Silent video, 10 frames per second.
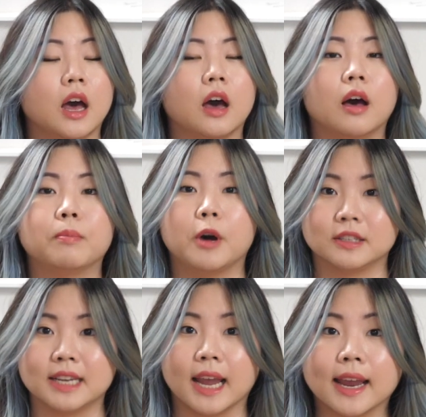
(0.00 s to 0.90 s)

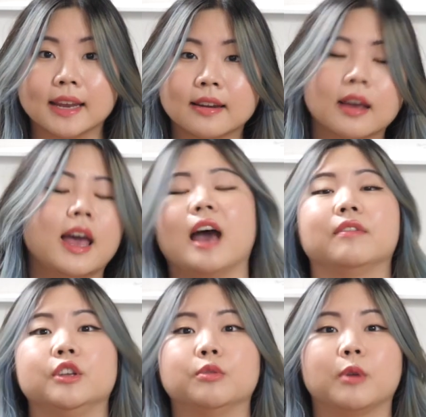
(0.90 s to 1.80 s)
Montaigne,
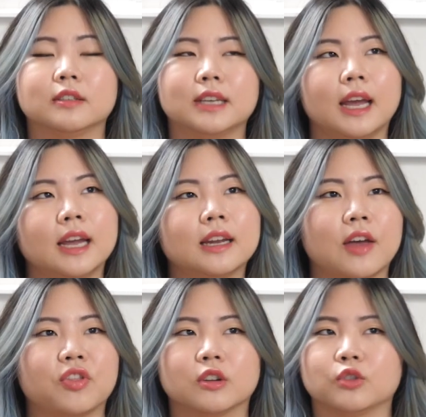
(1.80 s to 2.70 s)
Avenue Montaigne.
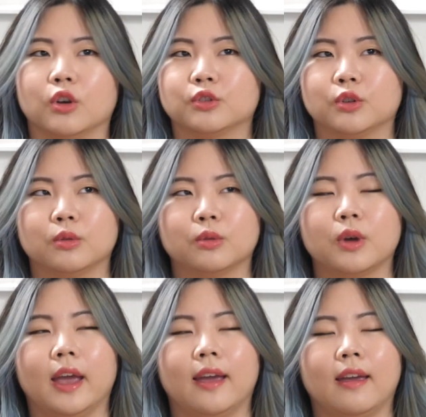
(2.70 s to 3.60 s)
There's
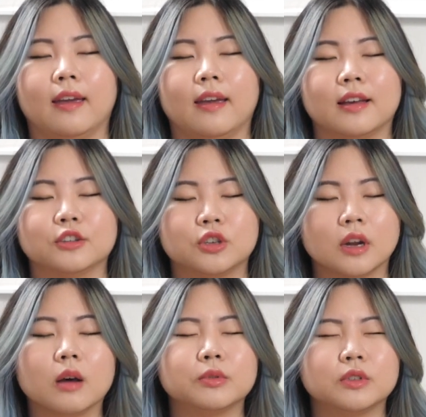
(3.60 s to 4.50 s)
also a
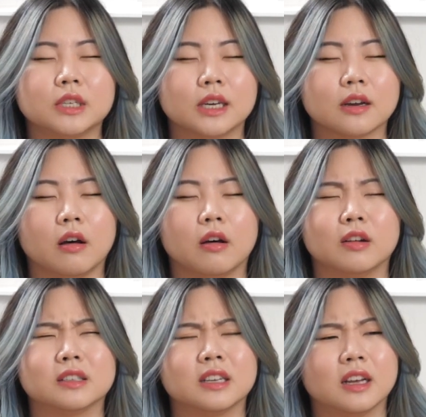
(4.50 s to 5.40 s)
Chanel boutique
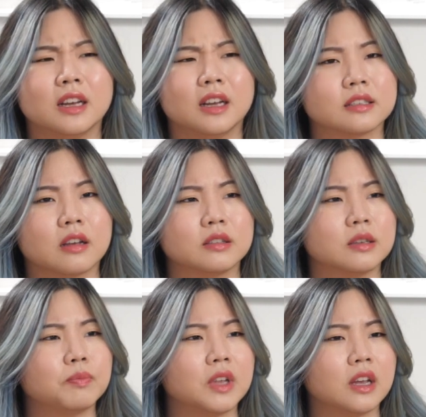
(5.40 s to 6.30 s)
called
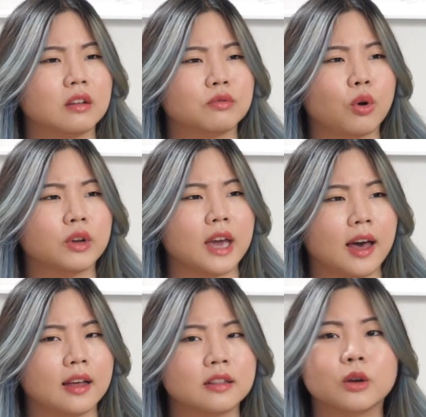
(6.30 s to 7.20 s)
something
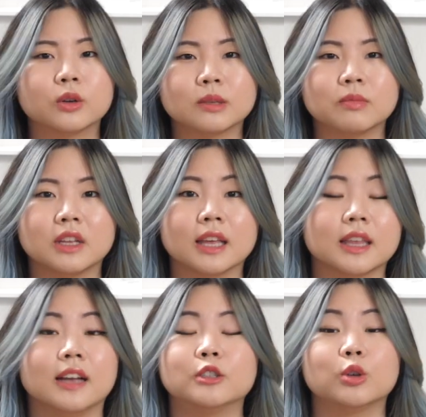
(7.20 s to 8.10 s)
Royale or something like
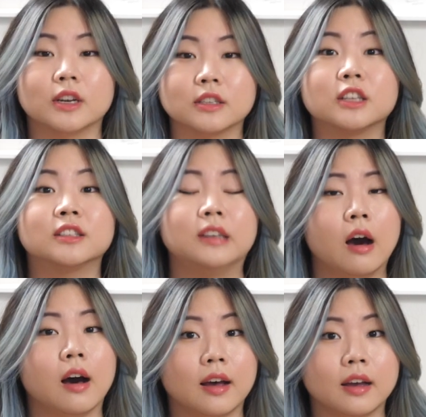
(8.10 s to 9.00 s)
that. So there's a
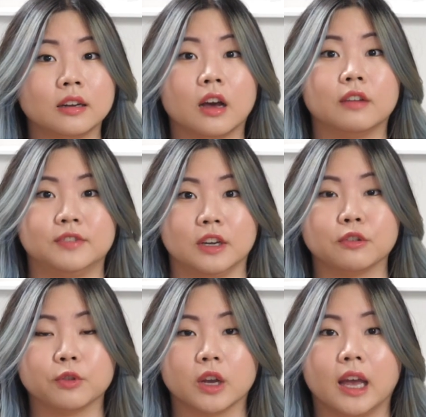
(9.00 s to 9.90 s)
ton of
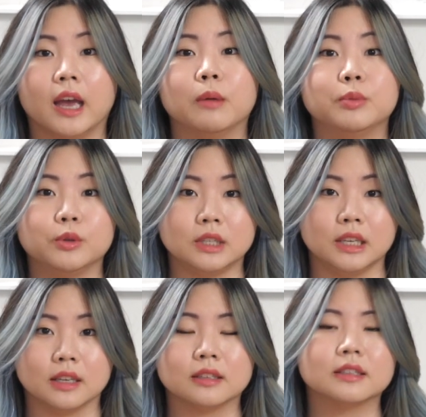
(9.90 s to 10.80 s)
different
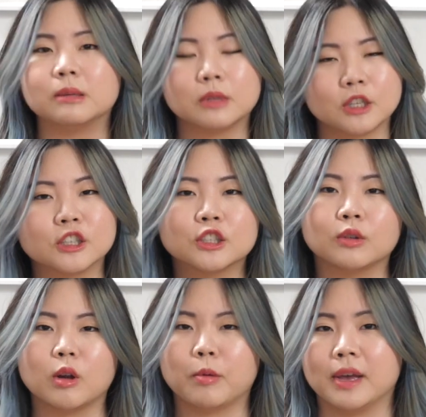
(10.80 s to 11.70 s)
boutiques, similar
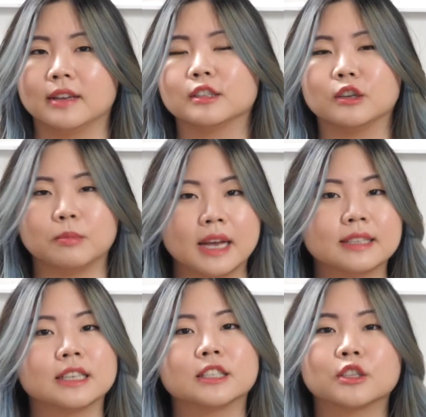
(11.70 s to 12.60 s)
to Hermes.
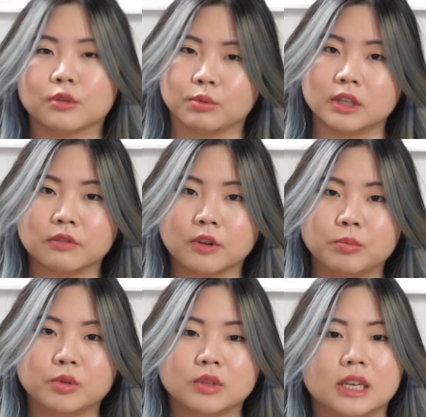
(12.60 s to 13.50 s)
Hermes has 3
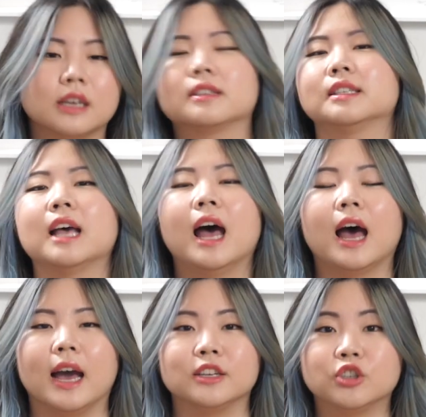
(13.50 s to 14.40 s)
different boutiques.
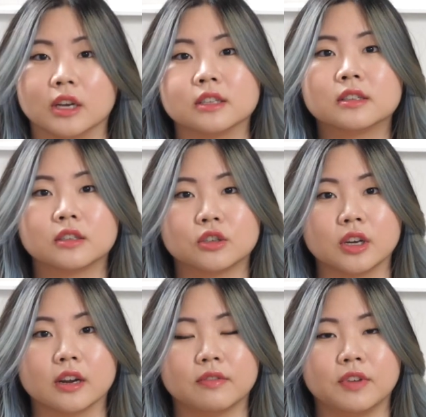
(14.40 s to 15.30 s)
I just
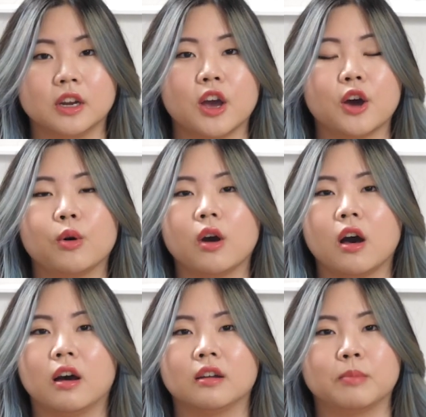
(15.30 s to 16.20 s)
shared a video
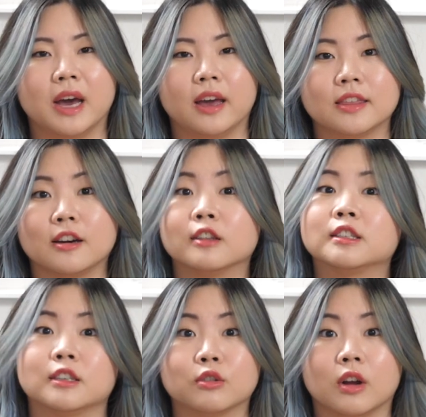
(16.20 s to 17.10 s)
on my
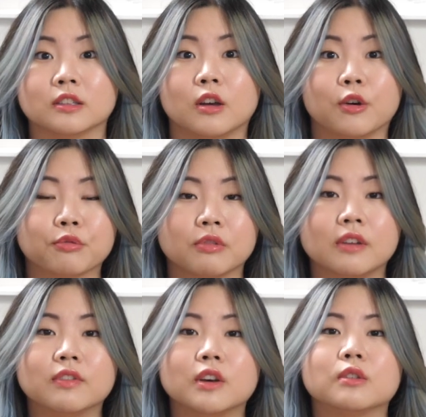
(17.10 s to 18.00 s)
thoughts across all 3
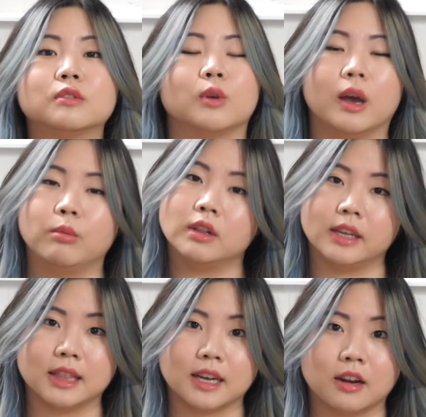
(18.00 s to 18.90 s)
of those, so I will
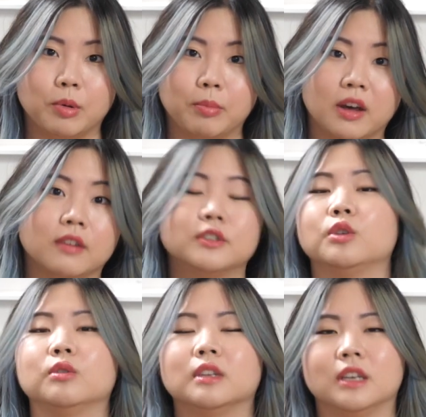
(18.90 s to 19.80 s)
link that up above so
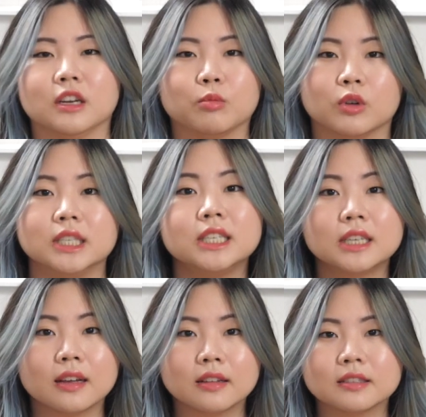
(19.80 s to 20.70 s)
you can hear more
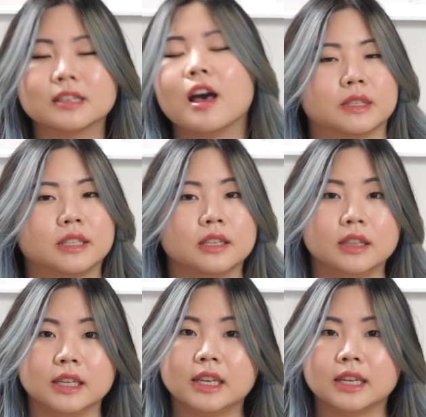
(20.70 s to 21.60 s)
details.
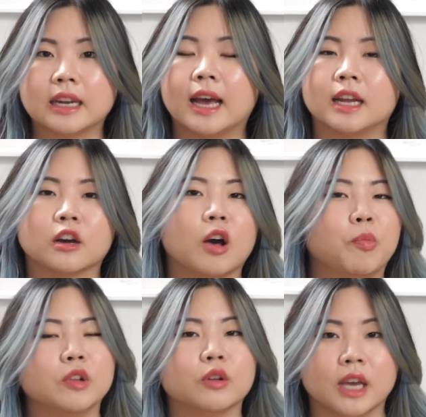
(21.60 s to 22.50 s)
Celine had a
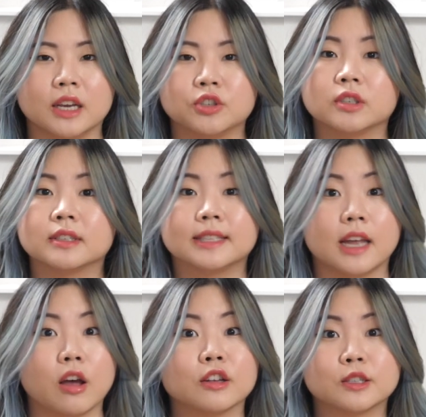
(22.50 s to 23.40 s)
couple locations.
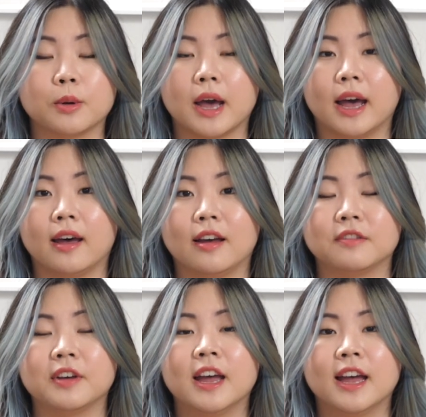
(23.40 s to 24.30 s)
They also
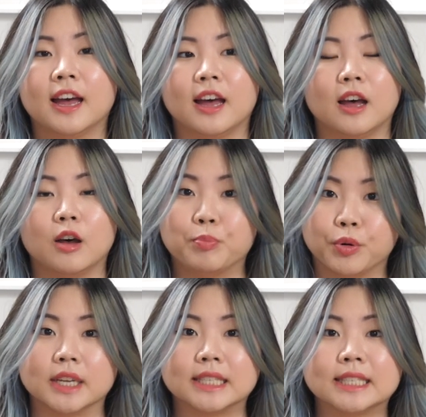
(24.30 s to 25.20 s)
have a
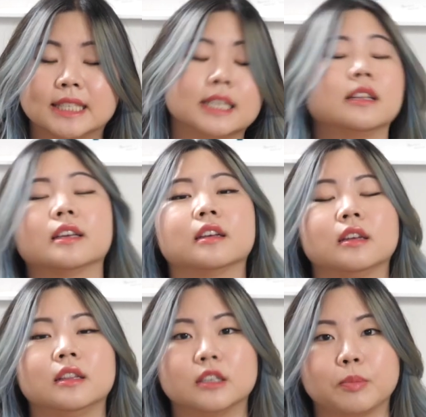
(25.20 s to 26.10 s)
presence in
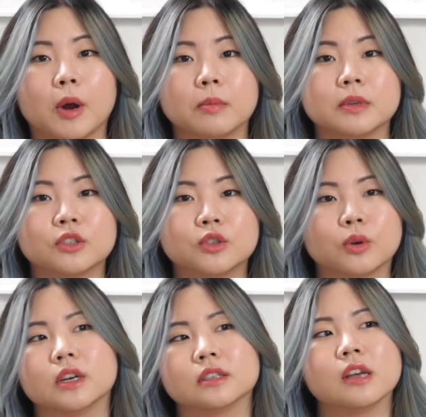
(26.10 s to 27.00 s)
the department
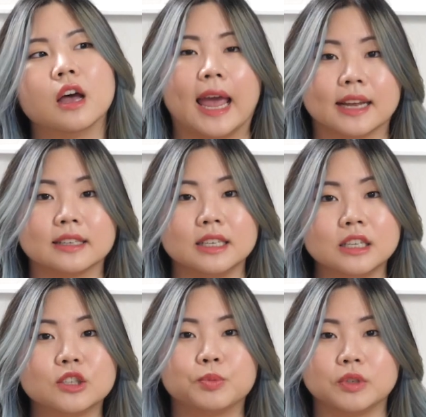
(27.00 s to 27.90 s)
stores, and
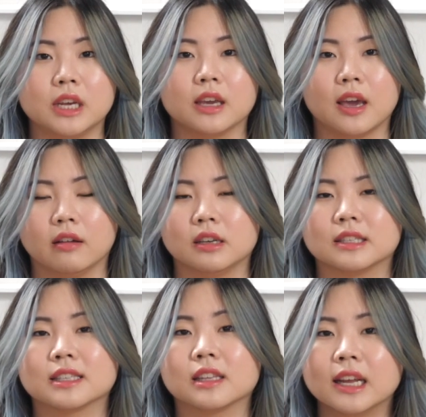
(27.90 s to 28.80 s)
each boutique
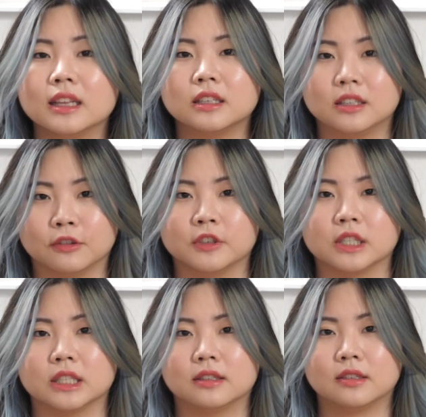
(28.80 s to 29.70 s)
carries slightly
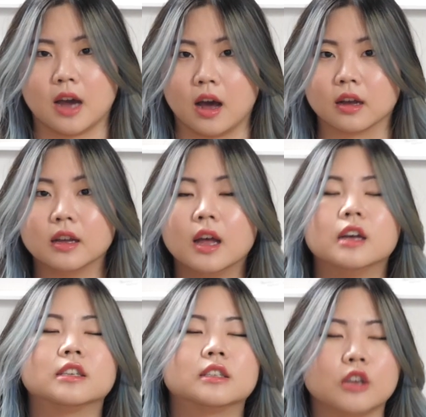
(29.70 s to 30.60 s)
different stock.
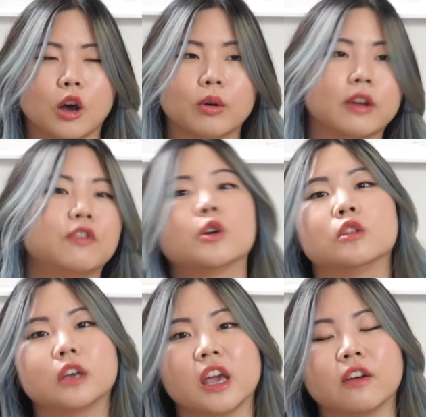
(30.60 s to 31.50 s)
So if you're
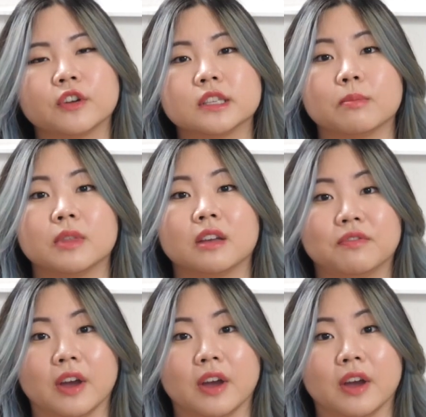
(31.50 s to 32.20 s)
looking for something